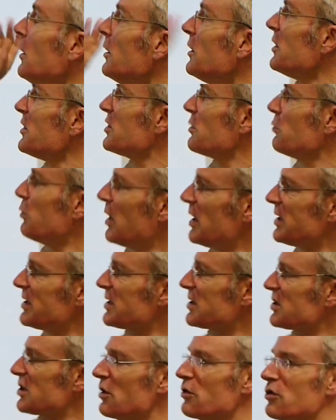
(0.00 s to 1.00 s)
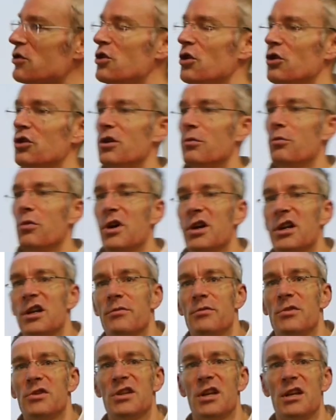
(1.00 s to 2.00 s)
So why is it so good at working
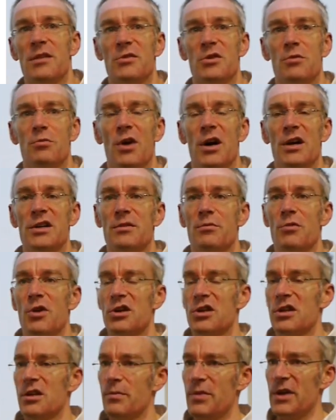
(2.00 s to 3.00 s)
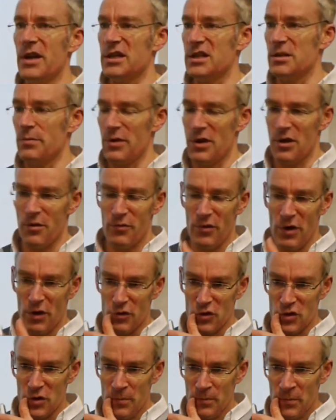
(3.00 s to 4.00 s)
in teams, and why is it working in the peer-to-peer
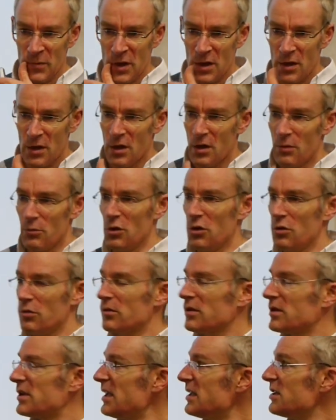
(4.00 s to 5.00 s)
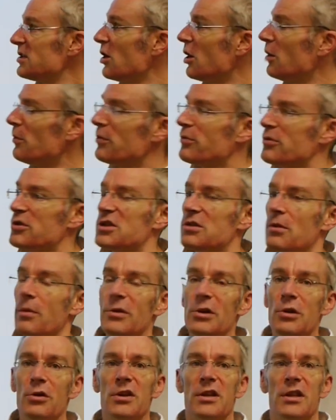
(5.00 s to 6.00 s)
approach? Well, GitHub, which is the one we're
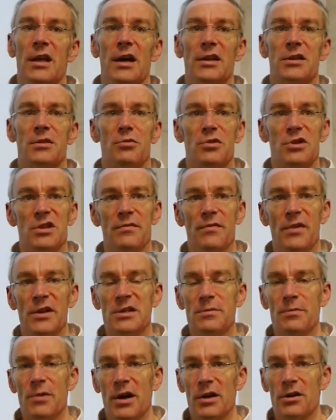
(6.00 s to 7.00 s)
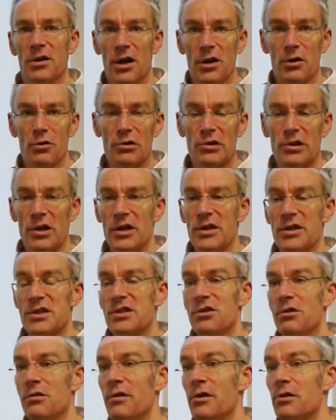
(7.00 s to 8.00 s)
looking at, was invented by a guy called Linus
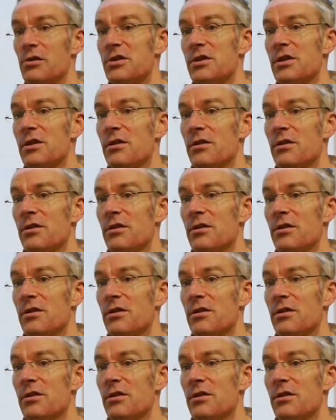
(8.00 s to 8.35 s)
Torvalds.